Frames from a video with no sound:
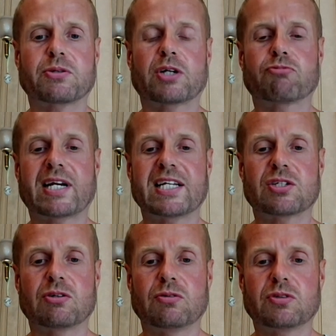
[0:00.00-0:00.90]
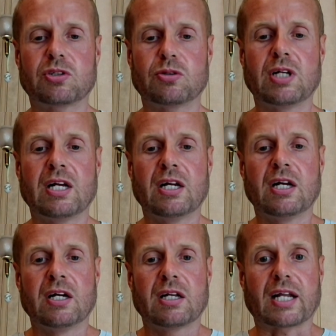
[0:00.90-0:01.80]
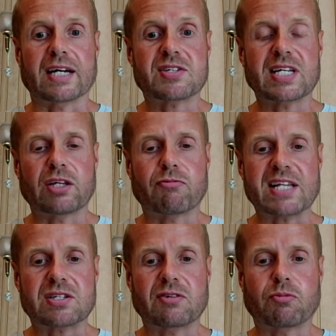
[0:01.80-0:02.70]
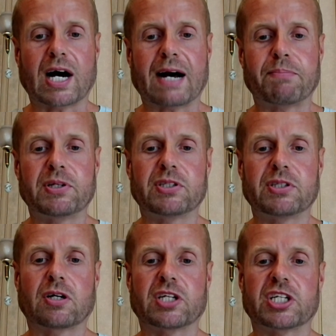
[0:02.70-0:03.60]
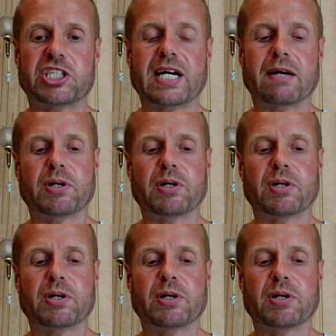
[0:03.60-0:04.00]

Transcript: So I was ready to to like see the rest of what happened on the ship.